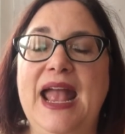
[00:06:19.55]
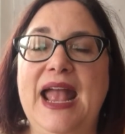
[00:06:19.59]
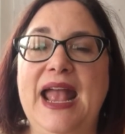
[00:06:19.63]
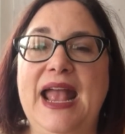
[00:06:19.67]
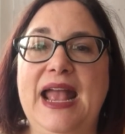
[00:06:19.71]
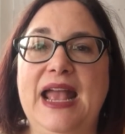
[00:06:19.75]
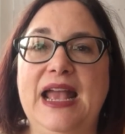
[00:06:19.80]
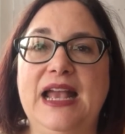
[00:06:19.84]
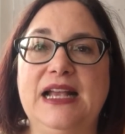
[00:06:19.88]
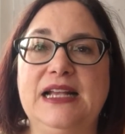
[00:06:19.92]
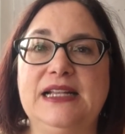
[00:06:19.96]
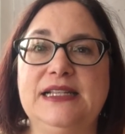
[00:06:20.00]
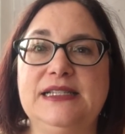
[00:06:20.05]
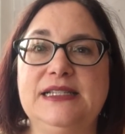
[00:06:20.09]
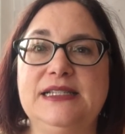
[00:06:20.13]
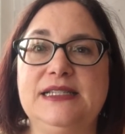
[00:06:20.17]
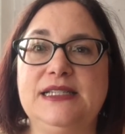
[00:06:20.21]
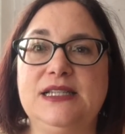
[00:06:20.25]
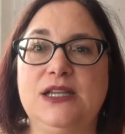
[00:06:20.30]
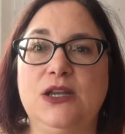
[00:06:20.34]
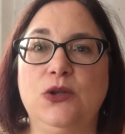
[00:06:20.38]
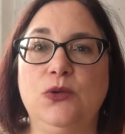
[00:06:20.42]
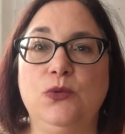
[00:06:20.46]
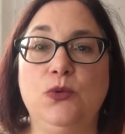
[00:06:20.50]

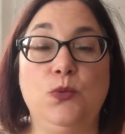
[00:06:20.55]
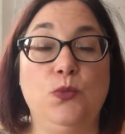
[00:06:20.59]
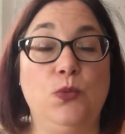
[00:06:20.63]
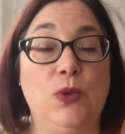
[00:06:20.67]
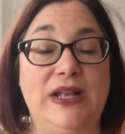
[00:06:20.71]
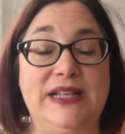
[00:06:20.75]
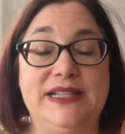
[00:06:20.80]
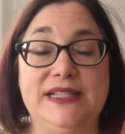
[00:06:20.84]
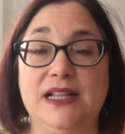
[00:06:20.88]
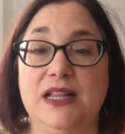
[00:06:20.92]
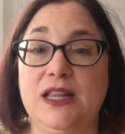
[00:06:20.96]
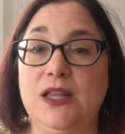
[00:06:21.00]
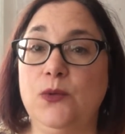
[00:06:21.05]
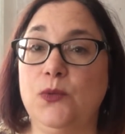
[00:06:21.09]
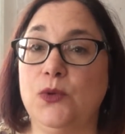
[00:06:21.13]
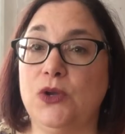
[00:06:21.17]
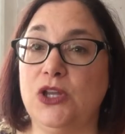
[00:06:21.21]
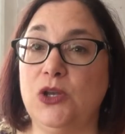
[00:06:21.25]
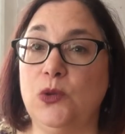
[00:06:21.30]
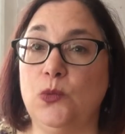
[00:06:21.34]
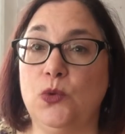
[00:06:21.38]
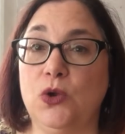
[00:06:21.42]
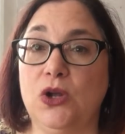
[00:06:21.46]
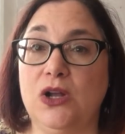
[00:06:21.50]
And basically, we're
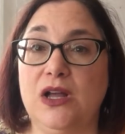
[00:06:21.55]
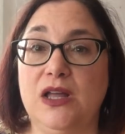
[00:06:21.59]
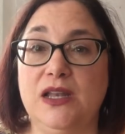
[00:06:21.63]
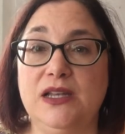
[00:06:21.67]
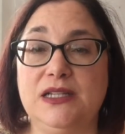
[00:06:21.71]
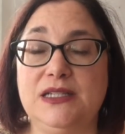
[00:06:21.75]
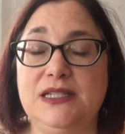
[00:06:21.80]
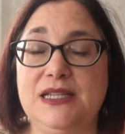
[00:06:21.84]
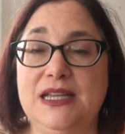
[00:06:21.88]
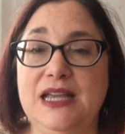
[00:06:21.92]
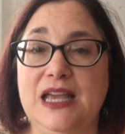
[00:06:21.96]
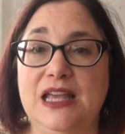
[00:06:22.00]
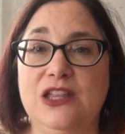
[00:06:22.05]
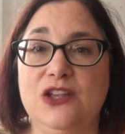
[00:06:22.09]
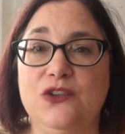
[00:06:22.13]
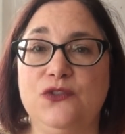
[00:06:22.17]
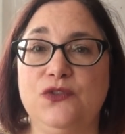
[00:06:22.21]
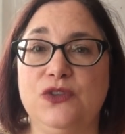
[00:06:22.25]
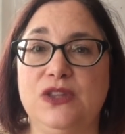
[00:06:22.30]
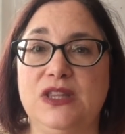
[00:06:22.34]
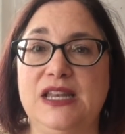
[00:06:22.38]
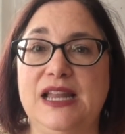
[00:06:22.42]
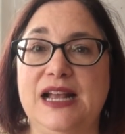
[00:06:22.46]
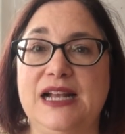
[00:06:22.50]
going to work on it together
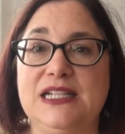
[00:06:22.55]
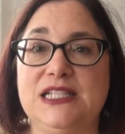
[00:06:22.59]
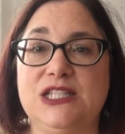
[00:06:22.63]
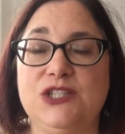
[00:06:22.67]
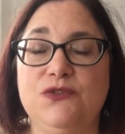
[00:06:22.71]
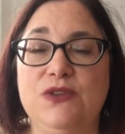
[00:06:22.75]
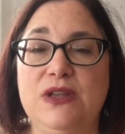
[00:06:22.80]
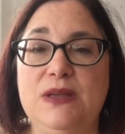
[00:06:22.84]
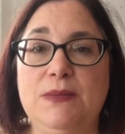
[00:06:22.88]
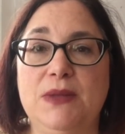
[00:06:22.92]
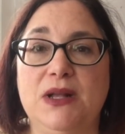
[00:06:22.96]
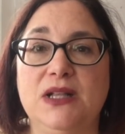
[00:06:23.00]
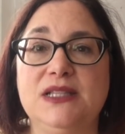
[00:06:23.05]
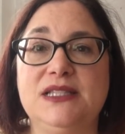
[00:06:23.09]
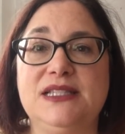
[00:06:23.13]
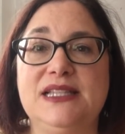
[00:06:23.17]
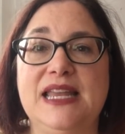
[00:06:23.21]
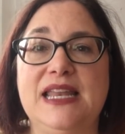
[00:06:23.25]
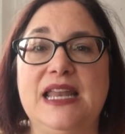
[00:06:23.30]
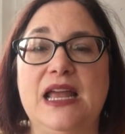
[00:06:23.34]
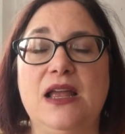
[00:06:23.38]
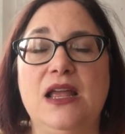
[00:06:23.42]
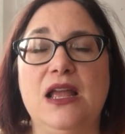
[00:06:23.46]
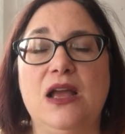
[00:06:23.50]
for the next 3 months.
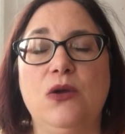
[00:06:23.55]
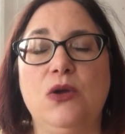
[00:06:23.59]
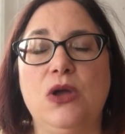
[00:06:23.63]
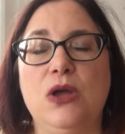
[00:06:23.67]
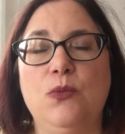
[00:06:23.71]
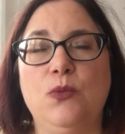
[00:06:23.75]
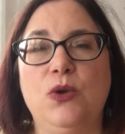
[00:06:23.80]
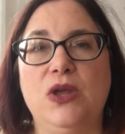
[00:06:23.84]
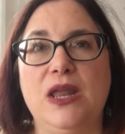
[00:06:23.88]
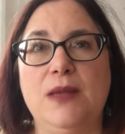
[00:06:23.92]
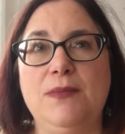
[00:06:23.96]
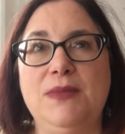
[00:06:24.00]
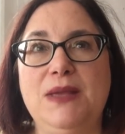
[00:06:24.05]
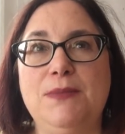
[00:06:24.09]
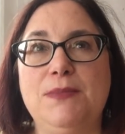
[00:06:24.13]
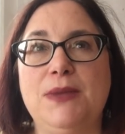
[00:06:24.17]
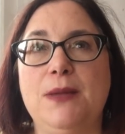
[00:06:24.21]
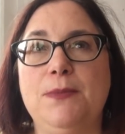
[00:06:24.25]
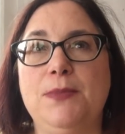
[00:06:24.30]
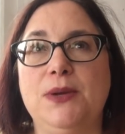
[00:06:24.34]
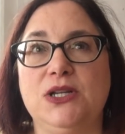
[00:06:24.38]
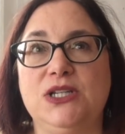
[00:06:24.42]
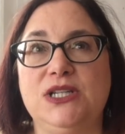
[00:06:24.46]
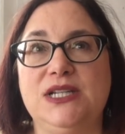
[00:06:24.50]
And what I mean
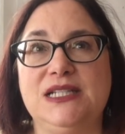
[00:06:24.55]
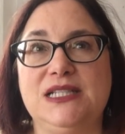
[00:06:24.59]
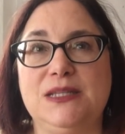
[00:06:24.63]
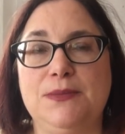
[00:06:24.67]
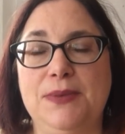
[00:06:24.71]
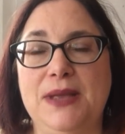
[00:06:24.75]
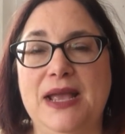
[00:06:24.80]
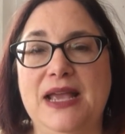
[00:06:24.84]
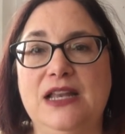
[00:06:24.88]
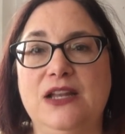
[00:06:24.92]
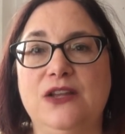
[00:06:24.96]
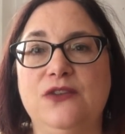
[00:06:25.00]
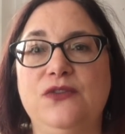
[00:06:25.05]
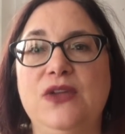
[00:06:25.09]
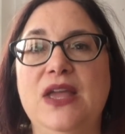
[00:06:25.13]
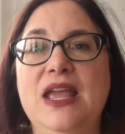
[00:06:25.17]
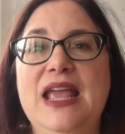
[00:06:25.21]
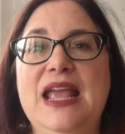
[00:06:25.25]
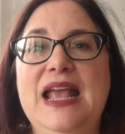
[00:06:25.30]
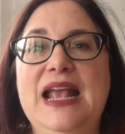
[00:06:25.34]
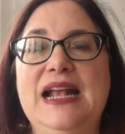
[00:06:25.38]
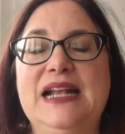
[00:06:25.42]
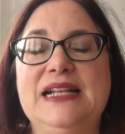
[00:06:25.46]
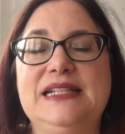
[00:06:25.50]
by participative
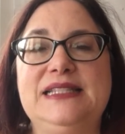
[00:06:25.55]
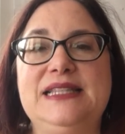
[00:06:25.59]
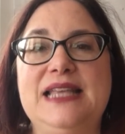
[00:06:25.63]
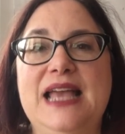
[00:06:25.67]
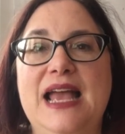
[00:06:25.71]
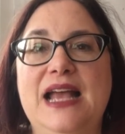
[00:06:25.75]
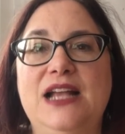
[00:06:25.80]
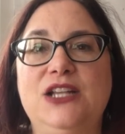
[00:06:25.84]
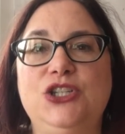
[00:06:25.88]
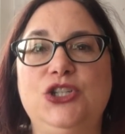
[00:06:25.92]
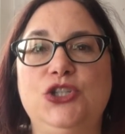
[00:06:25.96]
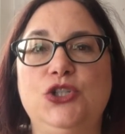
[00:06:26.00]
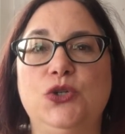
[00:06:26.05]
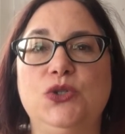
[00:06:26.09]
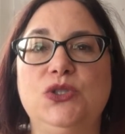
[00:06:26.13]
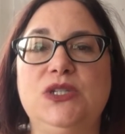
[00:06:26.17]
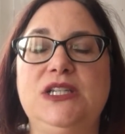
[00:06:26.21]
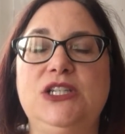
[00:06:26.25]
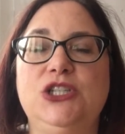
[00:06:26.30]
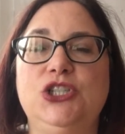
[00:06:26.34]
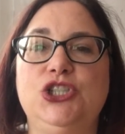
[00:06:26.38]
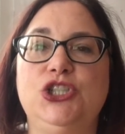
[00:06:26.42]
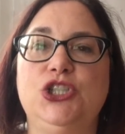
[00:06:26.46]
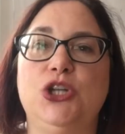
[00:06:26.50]
is that you don't
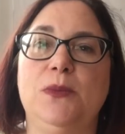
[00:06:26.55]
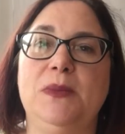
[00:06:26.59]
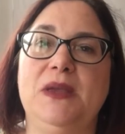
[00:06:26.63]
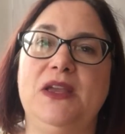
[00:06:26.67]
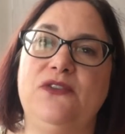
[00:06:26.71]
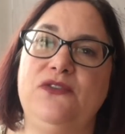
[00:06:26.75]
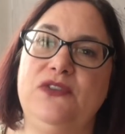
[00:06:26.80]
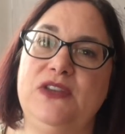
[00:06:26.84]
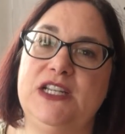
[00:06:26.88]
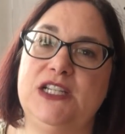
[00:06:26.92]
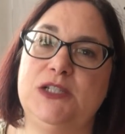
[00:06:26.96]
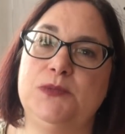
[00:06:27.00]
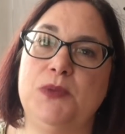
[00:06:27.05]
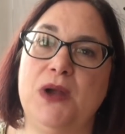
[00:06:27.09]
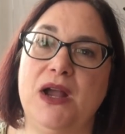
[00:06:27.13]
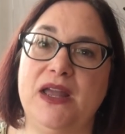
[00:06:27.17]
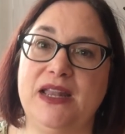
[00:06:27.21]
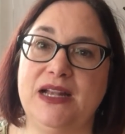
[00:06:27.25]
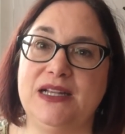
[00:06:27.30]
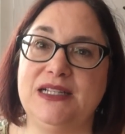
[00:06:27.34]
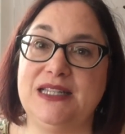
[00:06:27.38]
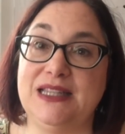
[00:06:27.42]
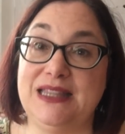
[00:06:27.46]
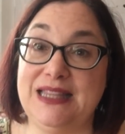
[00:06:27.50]
need to show me a finished
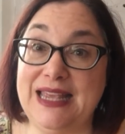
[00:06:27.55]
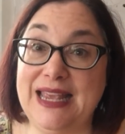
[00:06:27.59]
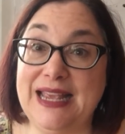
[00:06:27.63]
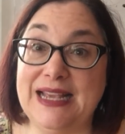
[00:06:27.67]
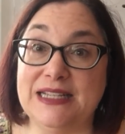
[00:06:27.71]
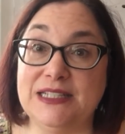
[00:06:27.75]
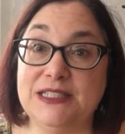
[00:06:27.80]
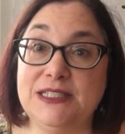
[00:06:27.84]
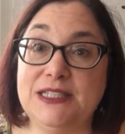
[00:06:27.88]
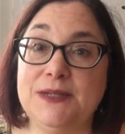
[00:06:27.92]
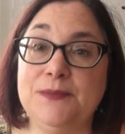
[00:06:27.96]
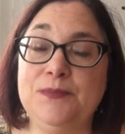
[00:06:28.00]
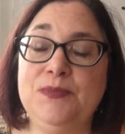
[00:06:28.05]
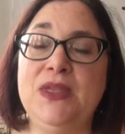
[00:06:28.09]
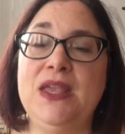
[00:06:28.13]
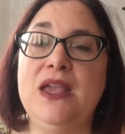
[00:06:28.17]
product at the end.